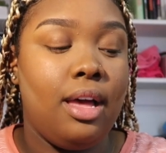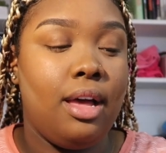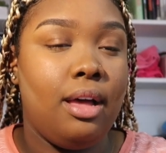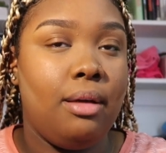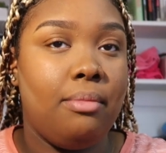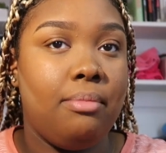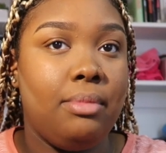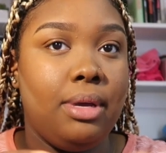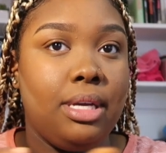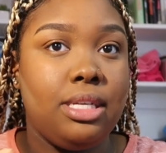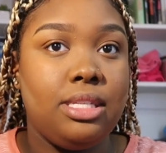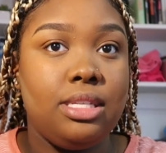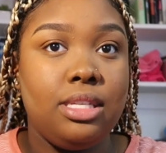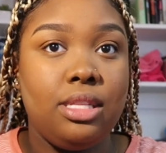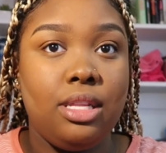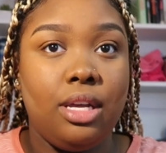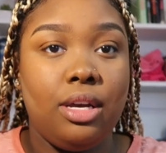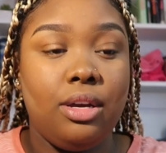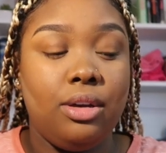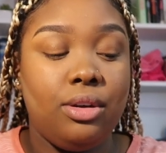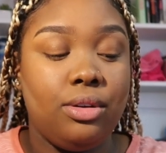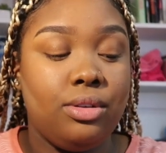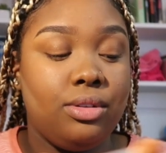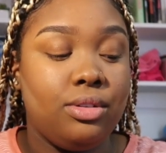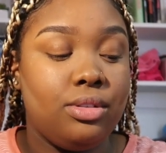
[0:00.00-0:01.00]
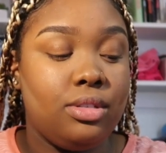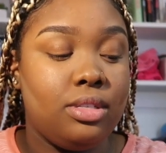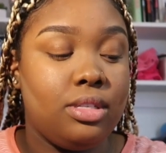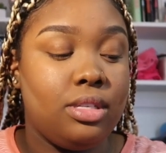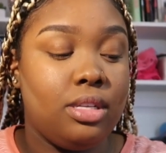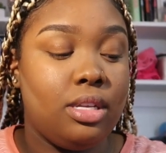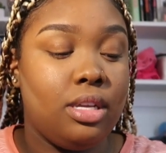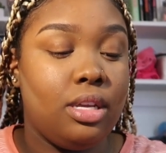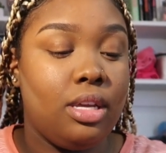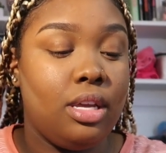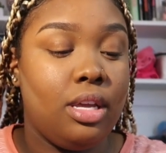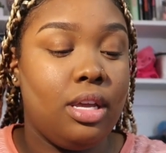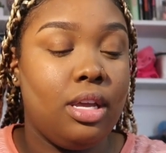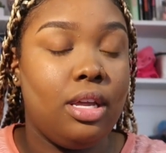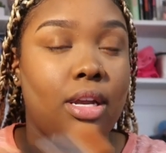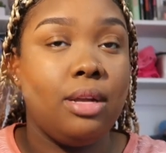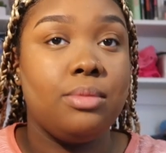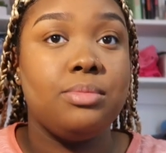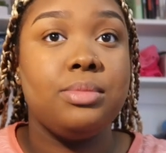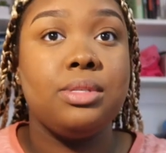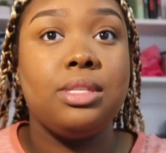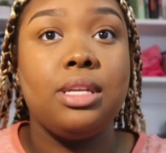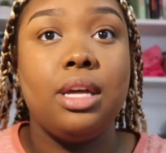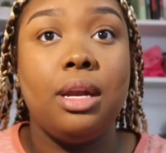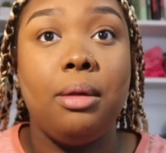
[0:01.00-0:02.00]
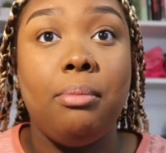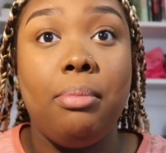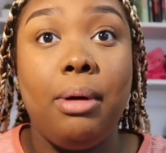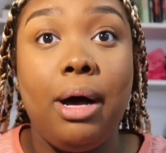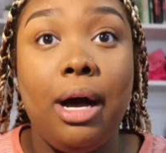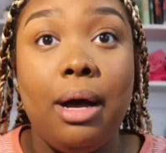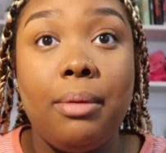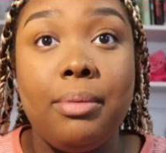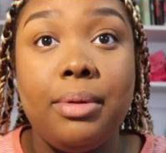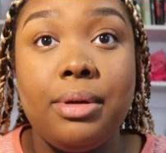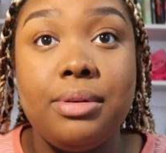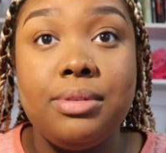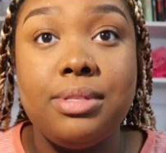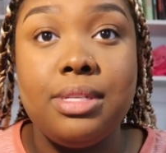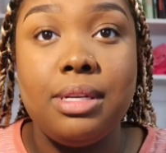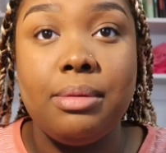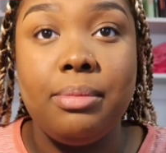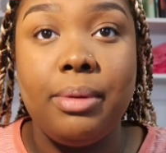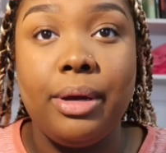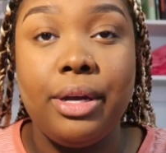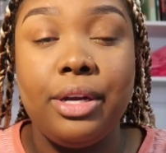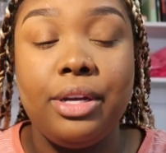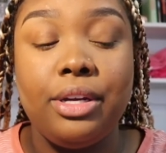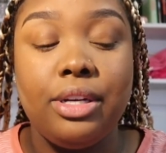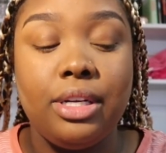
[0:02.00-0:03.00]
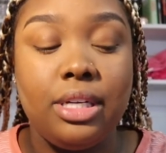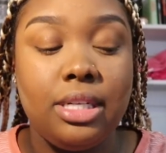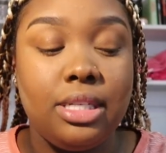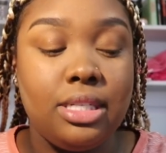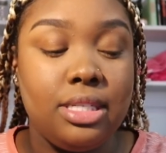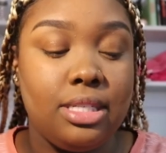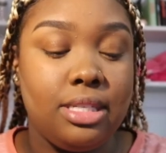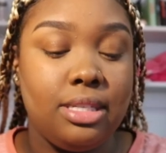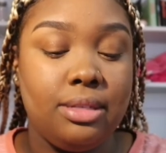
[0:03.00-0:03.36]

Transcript: I'm mixing those, and I'm just gonna pop those in my crease.